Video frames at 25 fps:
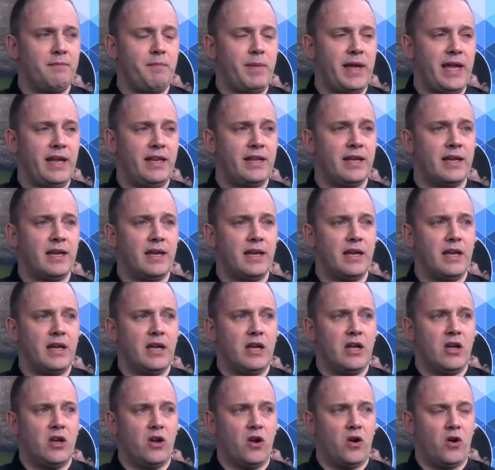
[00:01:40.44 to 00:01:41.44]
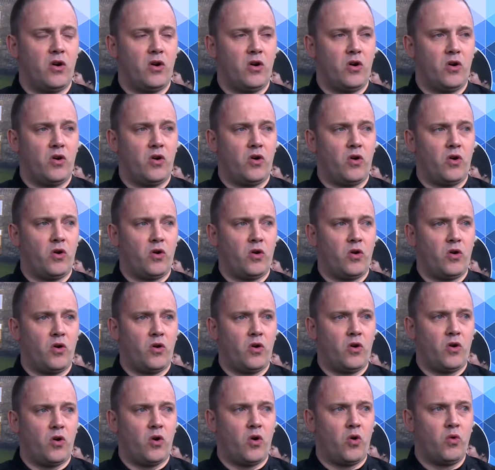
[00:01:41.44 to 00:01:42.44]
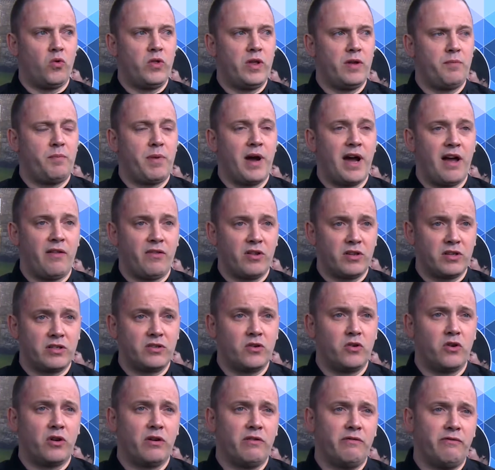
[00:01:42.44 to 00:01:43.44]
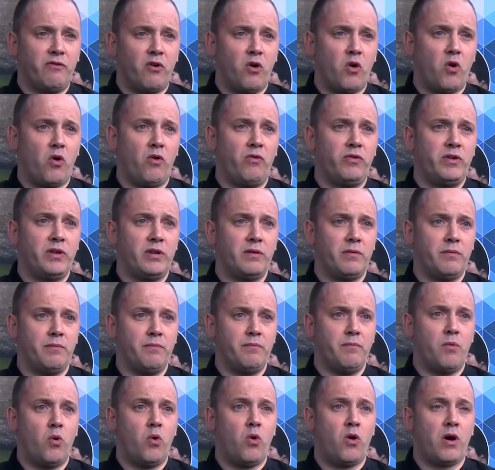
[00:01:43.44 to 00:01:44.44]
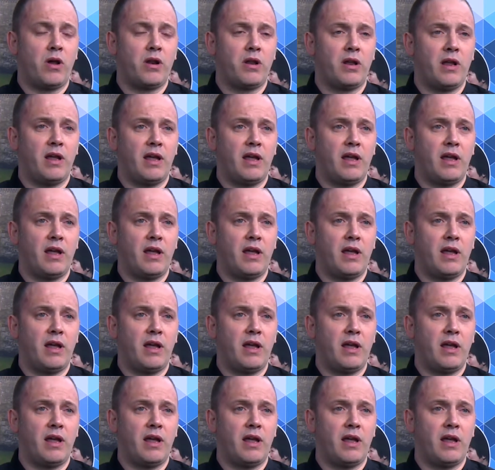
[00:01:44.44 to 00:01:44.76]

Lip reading: made all the partners who are involved more